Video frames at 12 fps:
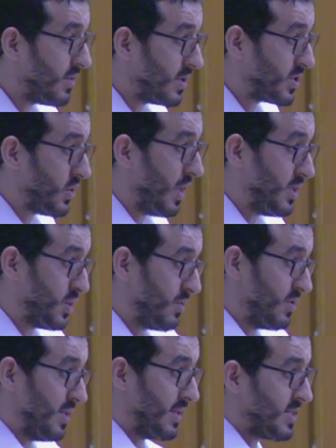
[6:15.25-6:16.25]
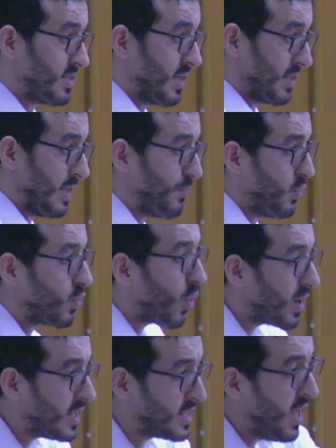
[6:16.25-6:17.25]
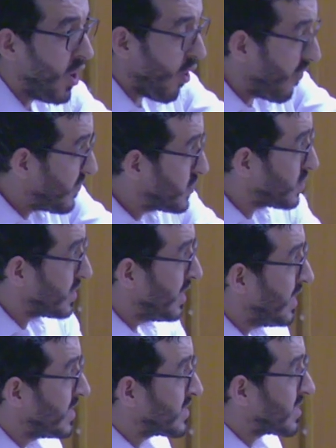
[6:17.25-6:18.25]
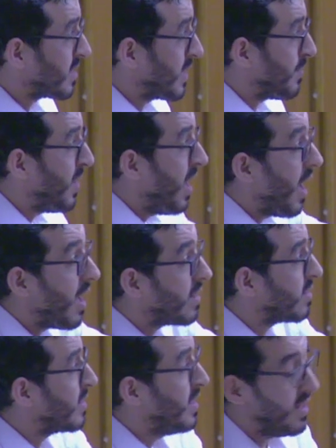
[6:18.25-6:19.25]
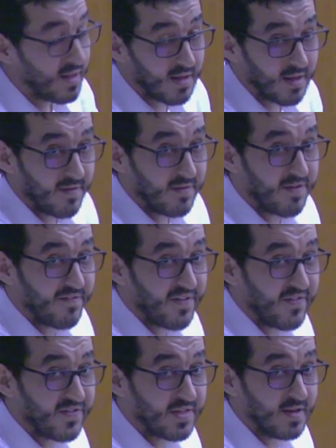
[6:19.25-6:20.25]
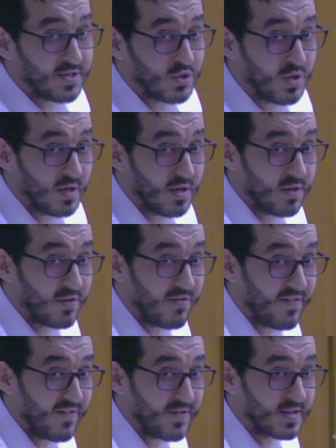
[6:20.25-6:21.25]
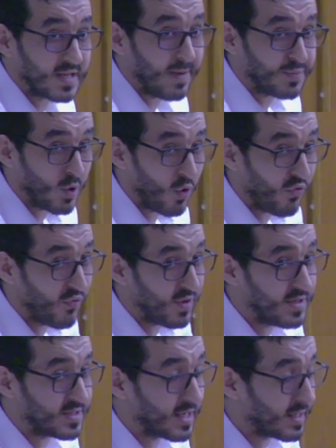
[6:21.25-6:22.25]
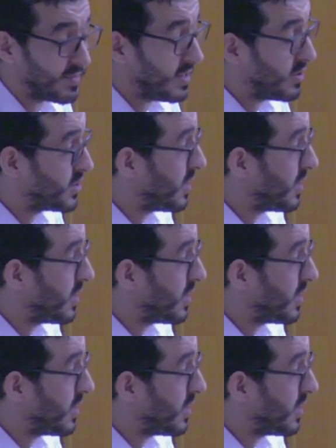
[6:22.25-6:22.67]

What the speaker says: situation, this startup, we call it offshoot startup. And the fifth type of startups in this